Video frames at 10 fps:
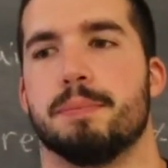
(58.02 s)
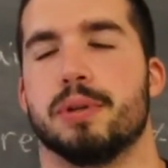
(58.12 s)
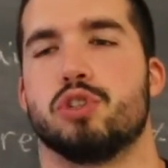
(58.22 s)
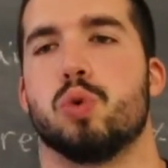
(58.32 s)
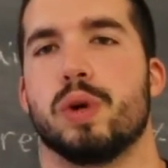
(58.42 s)

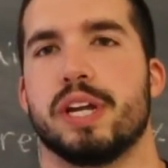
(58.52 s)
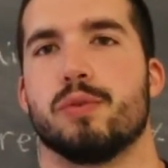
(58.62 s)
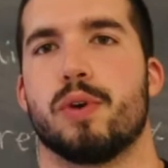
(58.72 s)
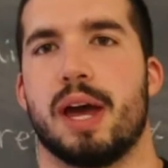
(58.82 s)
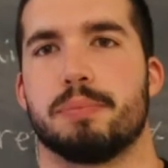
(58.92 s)

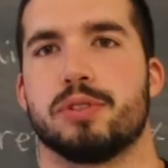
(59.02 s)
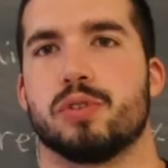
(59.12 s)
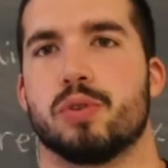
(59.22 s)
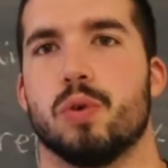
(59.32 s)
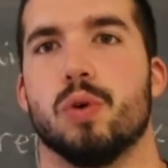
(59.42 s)
between
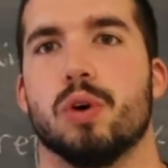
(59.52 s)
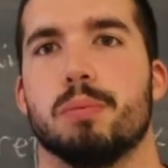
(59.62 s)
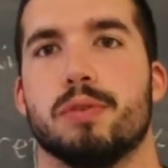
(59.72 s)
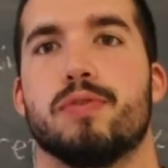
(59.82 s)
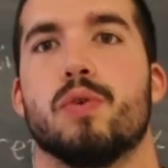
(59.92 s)
reps or
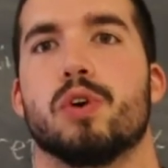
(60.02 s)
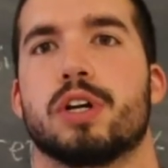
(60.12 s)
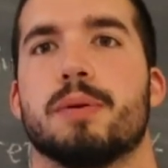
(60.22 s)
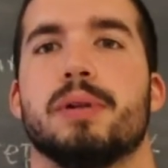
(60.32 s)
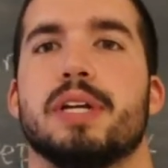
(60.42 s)
before
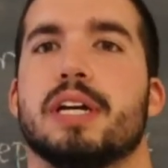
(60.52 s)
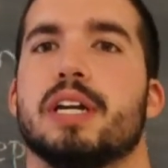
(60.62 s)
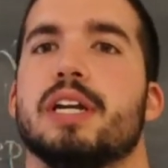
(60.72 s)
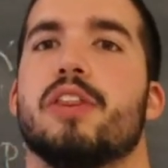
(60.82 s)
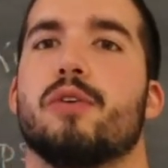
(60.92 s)
completing
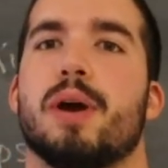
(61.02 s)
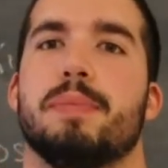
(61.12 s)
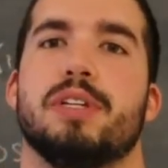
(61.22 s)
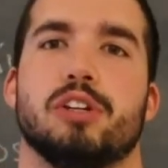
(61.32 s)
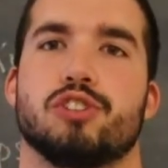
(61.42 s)
another
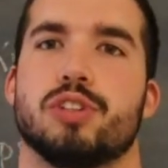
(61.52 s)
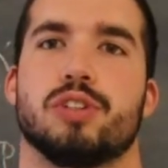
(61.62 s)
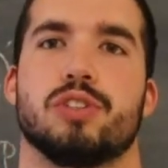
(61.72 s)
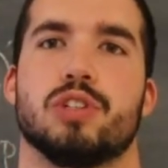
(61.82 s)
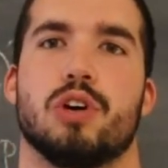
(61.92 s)
repetition.
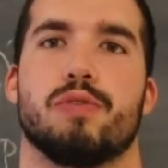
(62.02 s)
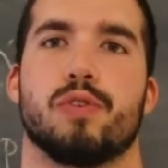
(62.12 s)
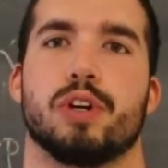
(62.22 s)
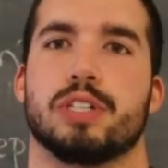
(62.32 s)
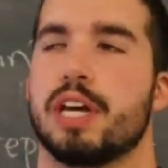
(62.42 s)
So
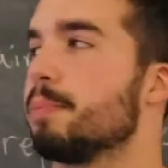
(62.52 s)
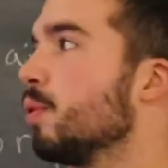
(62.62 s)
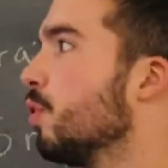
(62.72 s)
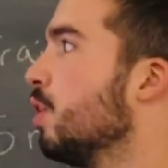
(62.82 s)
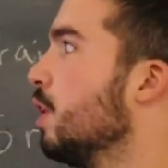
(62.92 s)
for
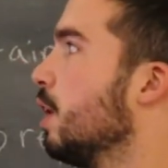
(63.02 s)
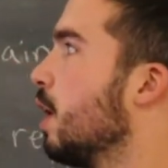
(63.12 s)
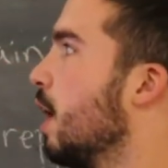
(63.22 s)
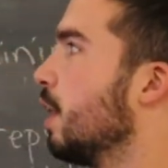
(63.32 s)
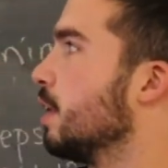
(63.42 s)
example,
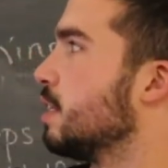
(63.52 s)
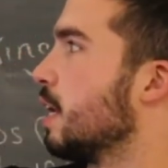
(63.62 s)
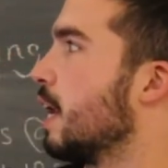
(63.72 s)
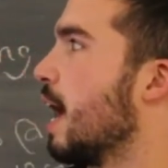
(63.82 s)
let's say an